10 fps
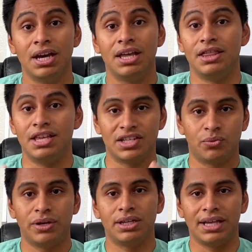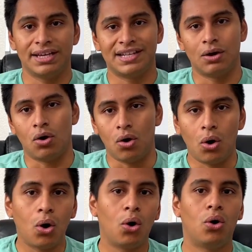this one lays out
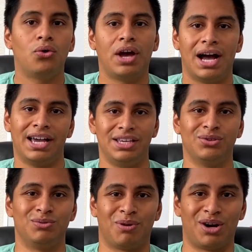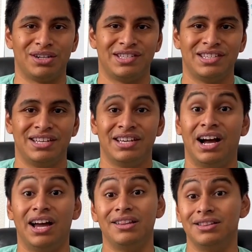all the high yield parts.
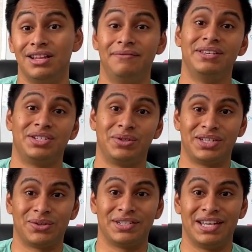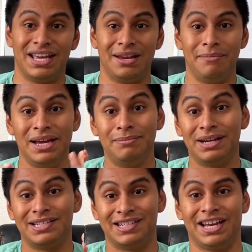I love this resource and it made my
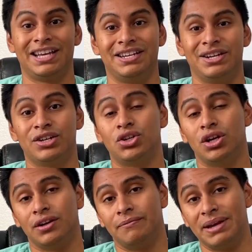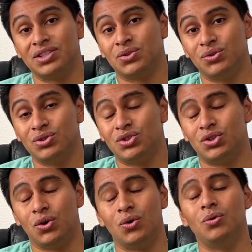second year of med school
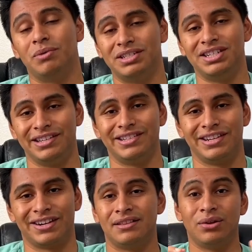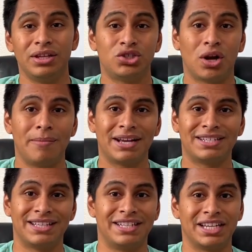so much easier. The only drawback to
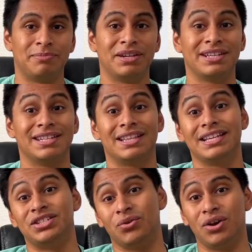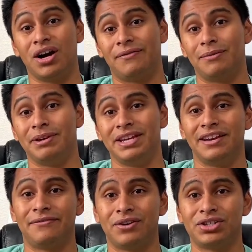the textbook is that they don't offer a
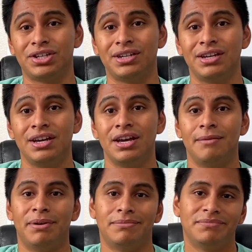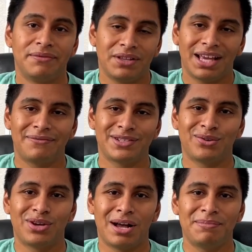PDF version, but if you like
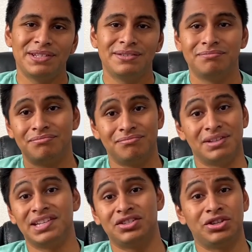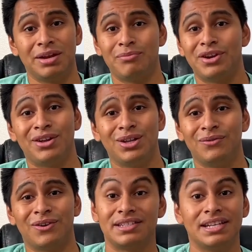physical copies, this has your name written all
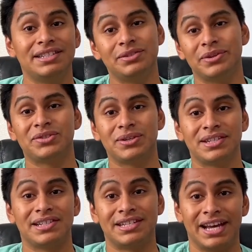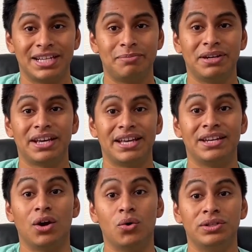over it. Since this resource is a textbook
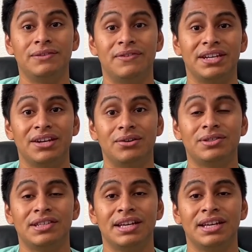and only videos,